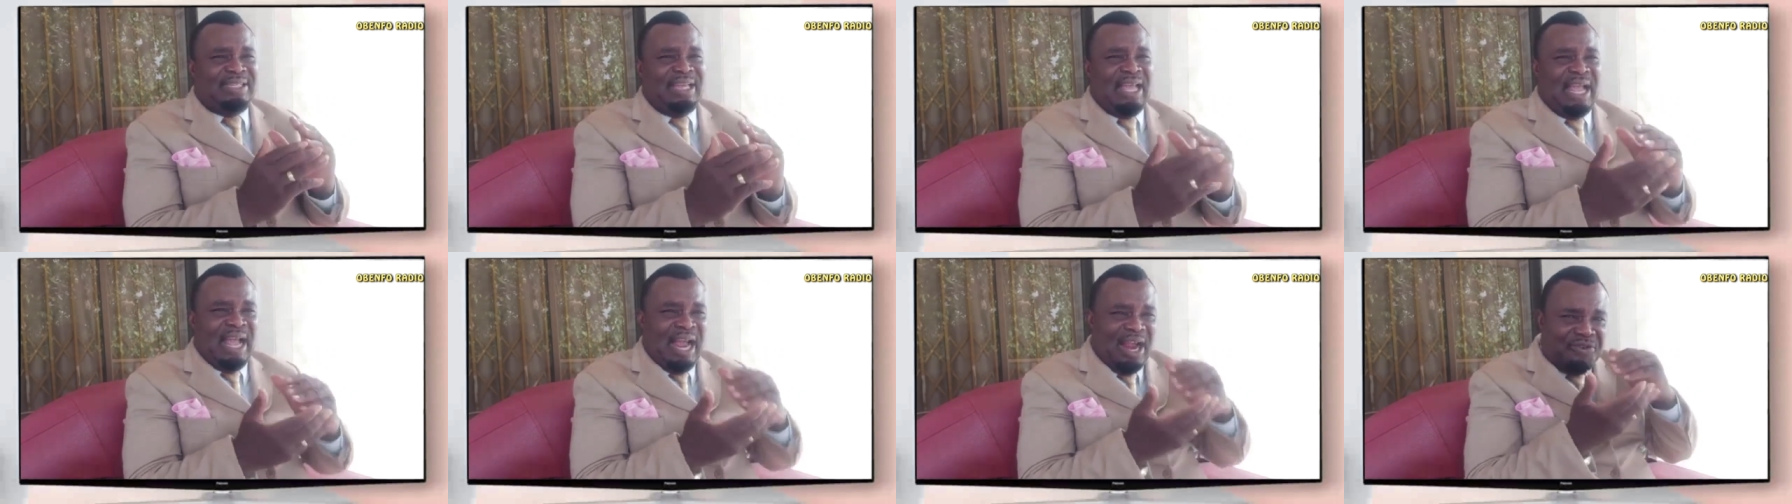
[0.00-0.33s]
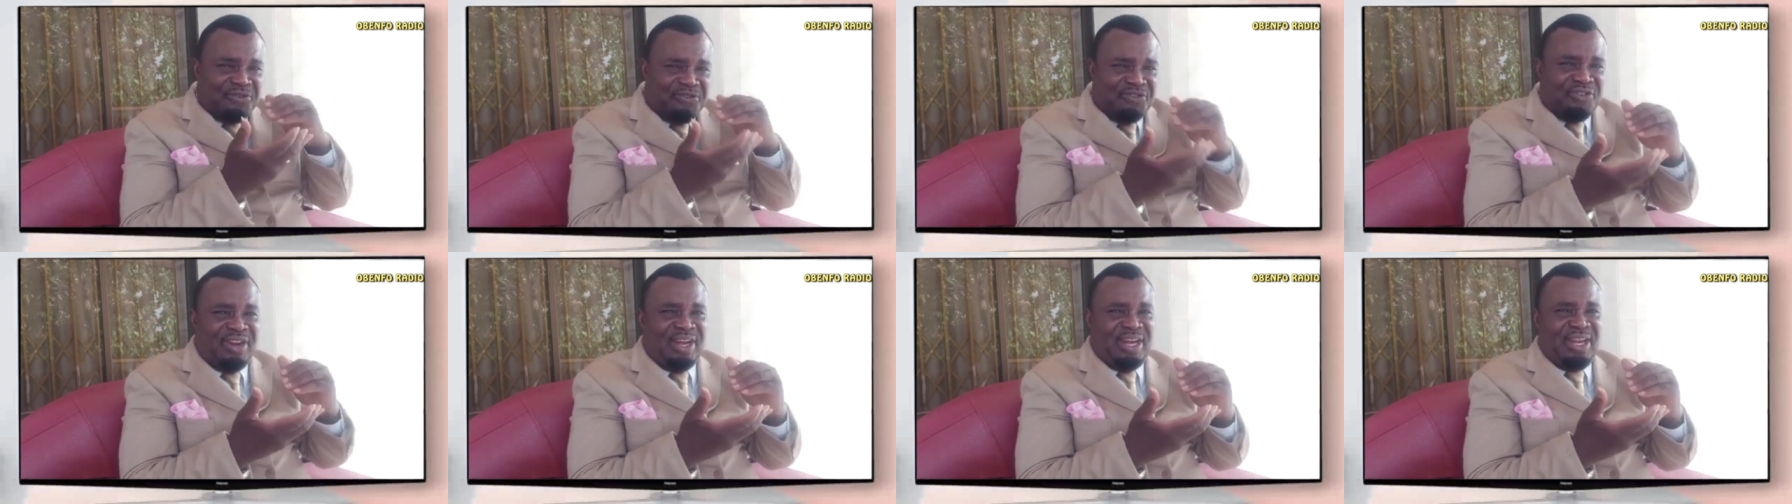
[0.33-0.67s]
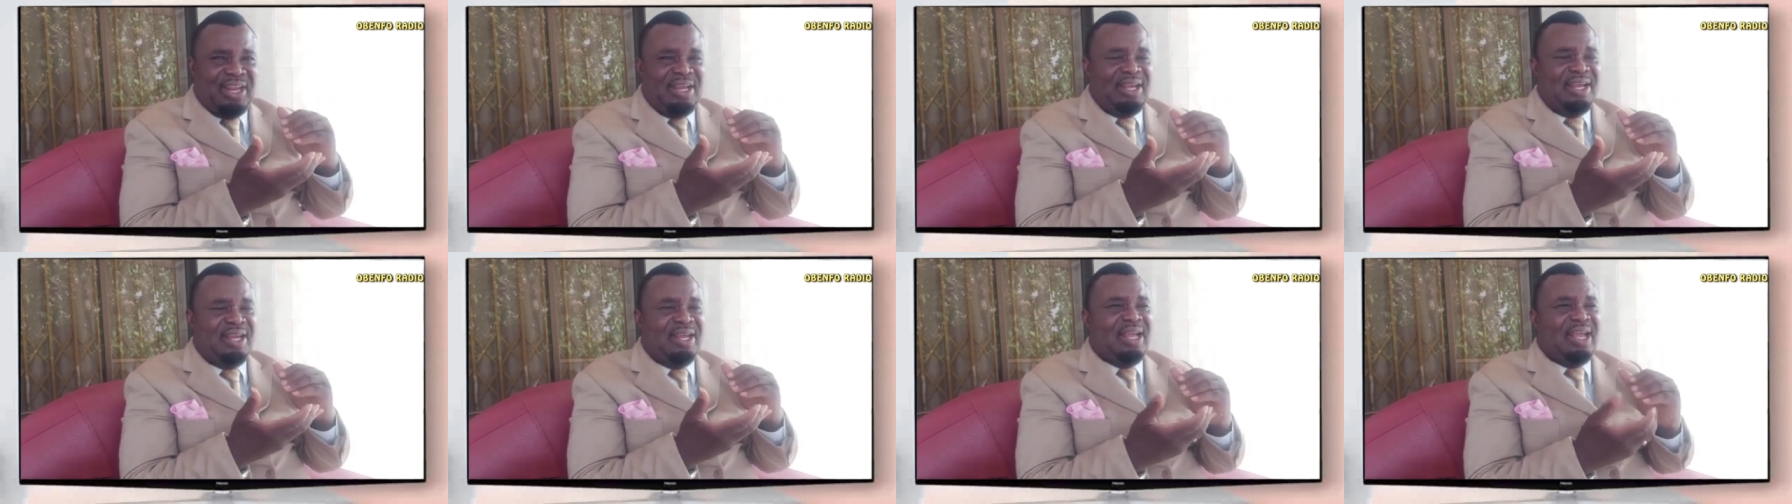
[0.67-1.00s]
a year
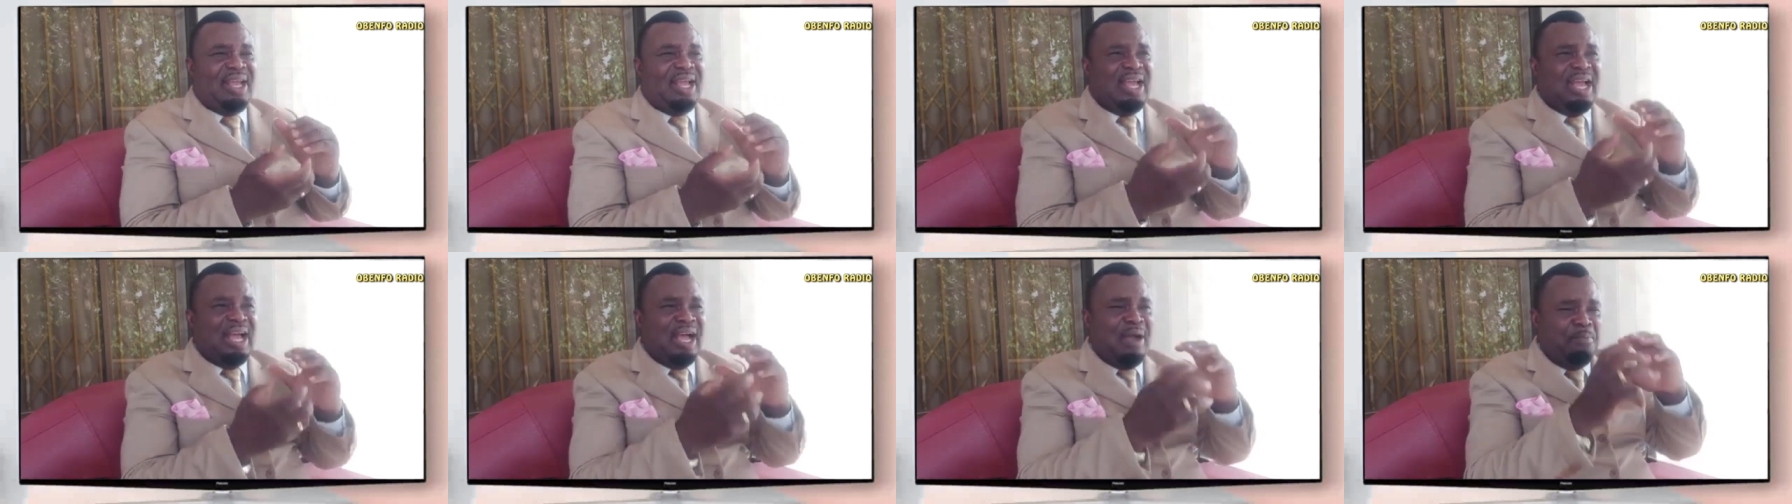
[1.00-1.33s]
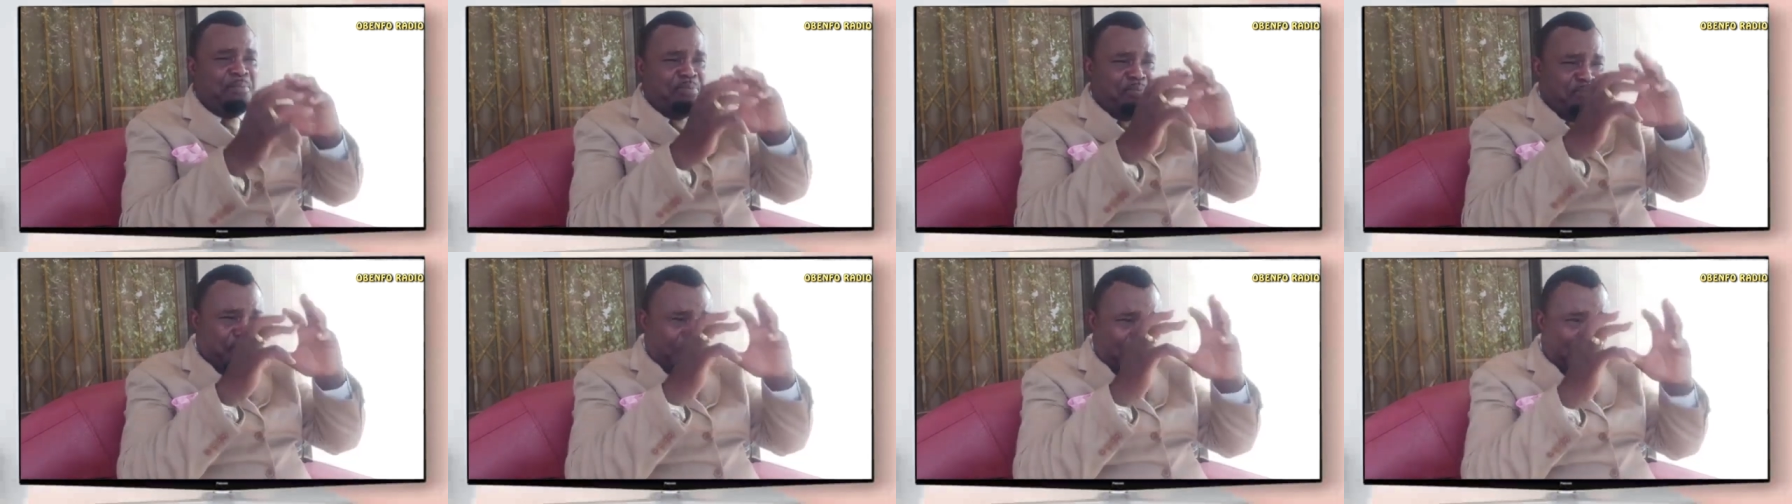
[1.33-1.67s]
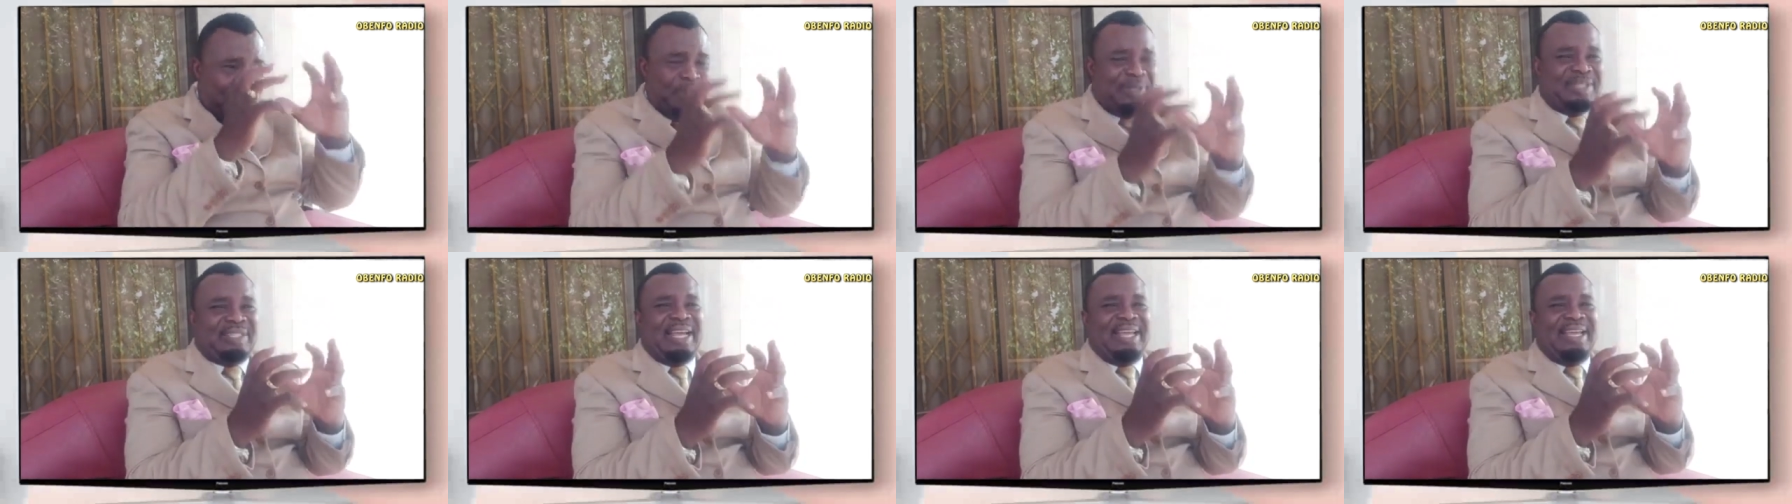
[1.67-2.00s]
about to
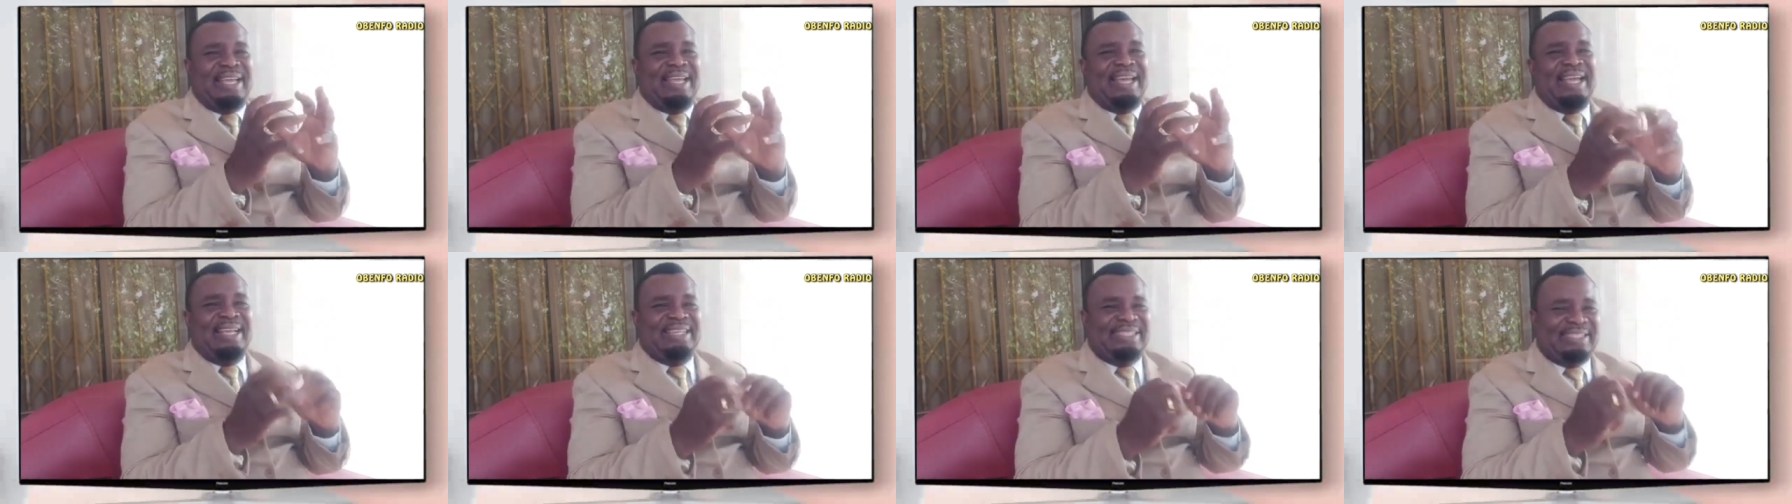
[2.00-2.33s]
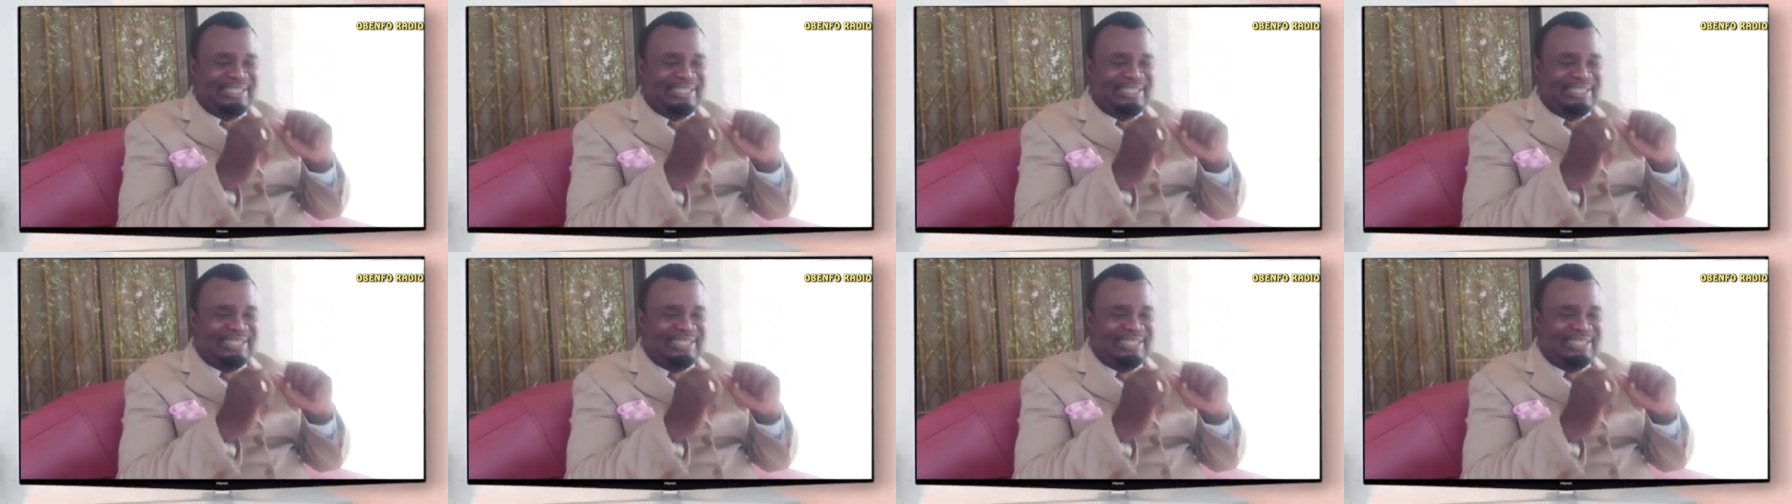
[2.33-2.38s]
Afi,